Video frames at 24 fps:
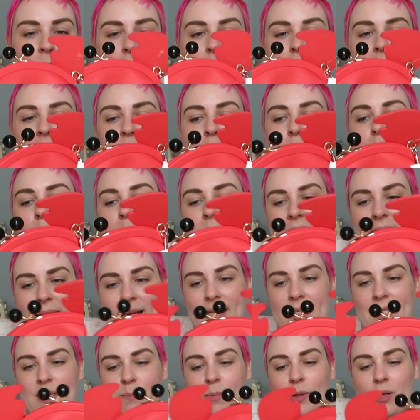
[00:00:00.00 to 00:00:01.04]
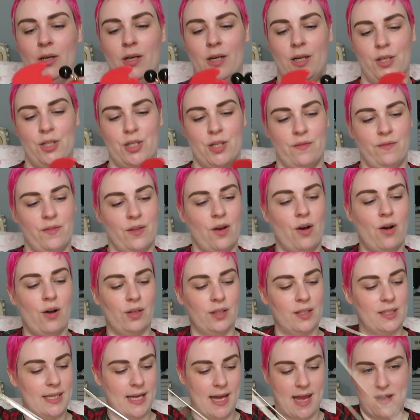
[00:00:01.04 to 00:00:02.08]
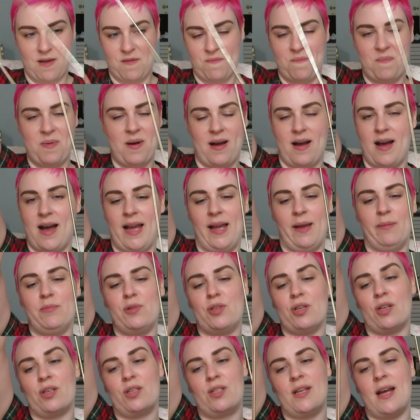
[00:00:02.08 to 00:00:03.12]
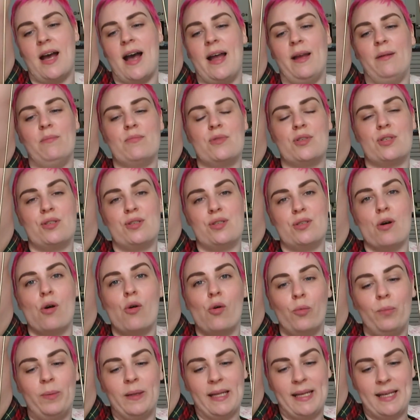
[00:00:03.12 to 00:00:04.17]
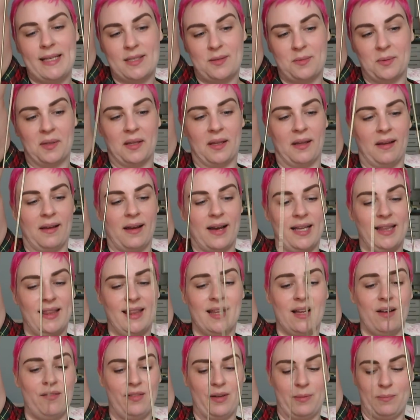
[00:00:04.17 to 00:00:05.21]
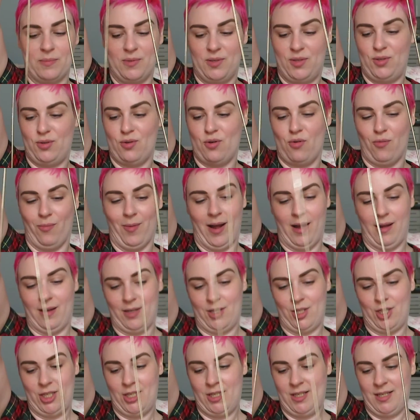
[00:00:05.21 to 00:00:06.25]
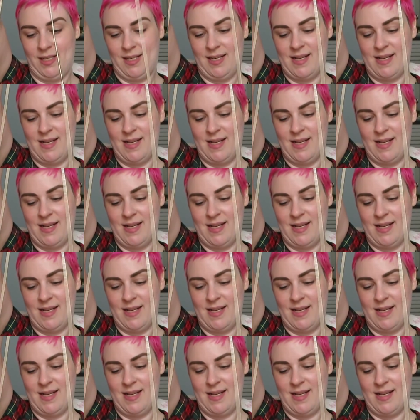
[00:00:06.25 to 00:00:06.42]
my big splurge of the holiday, but I'm so pleased with it. I love him so much.